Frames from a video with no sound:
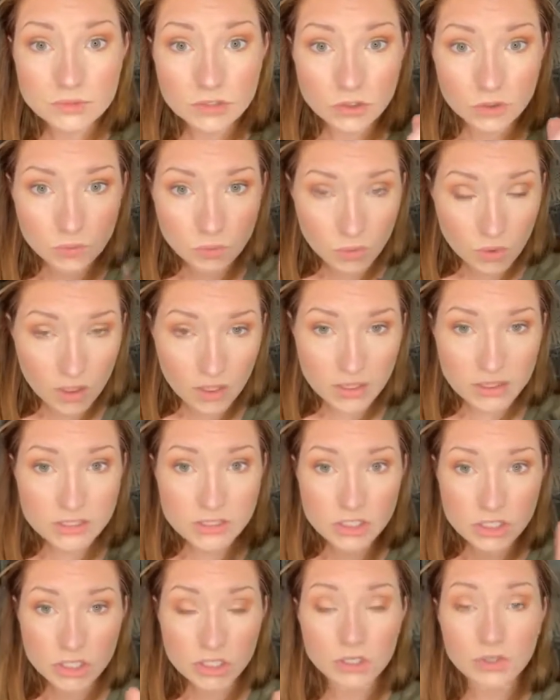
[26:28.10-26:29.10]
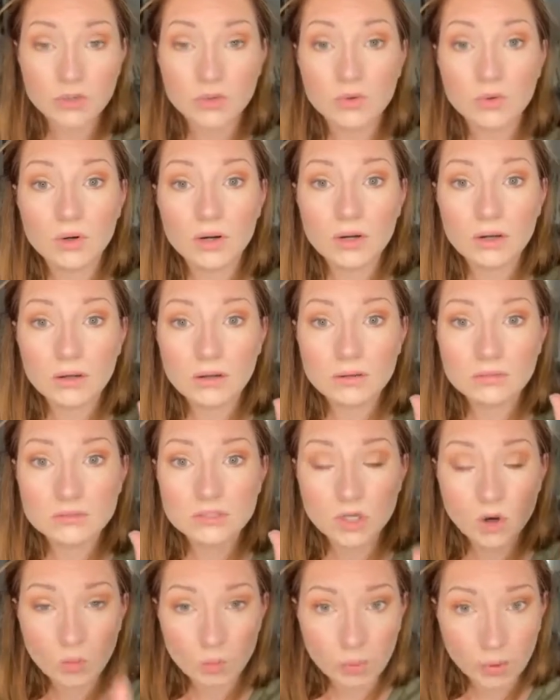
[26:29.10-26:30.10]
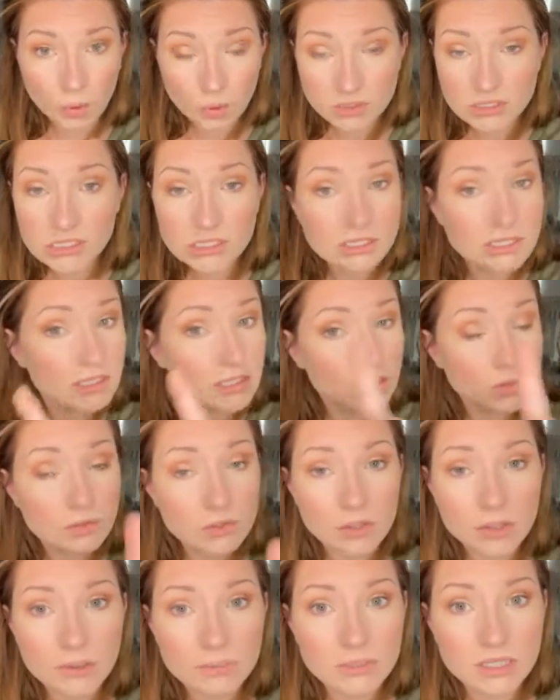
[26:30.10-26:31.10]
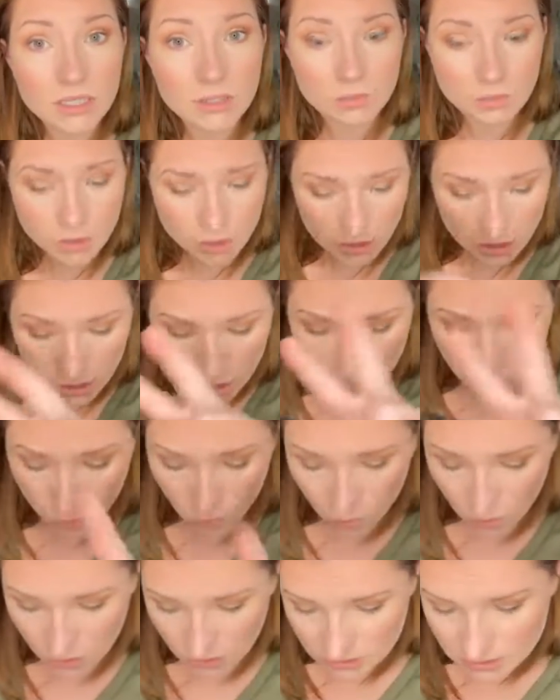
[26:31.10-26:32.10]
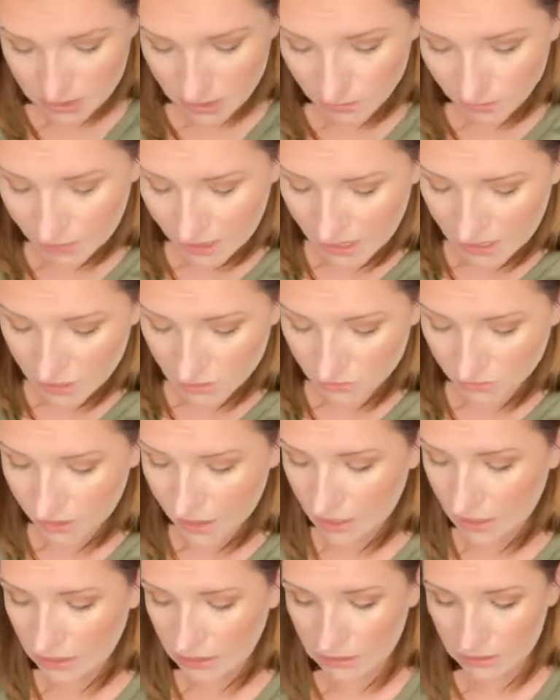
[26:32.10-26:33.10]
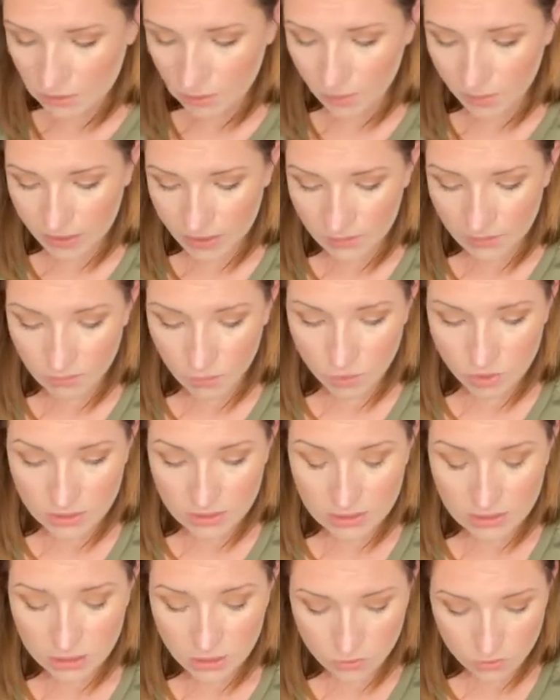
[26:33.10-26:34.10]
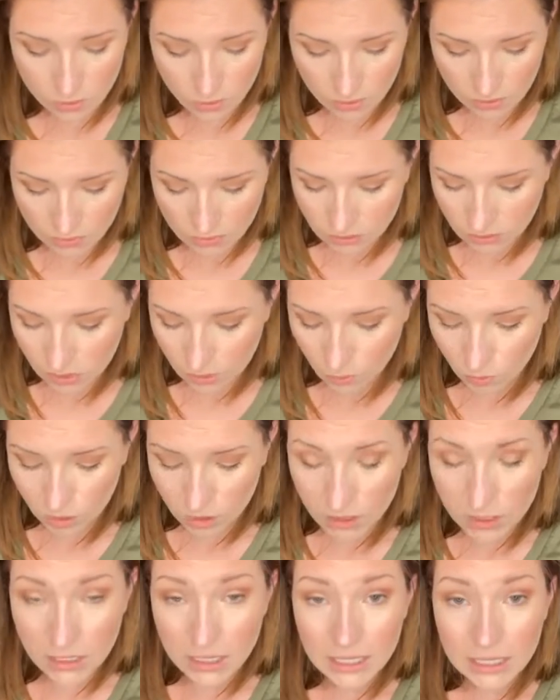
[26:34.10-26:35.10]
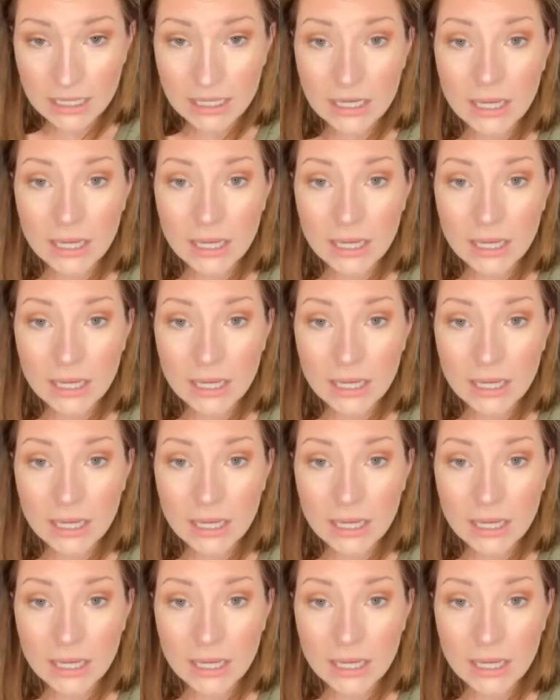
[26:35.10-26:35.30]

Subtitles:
You want to go bolder than you normally would. You want to mattify a little bit more than you normally would.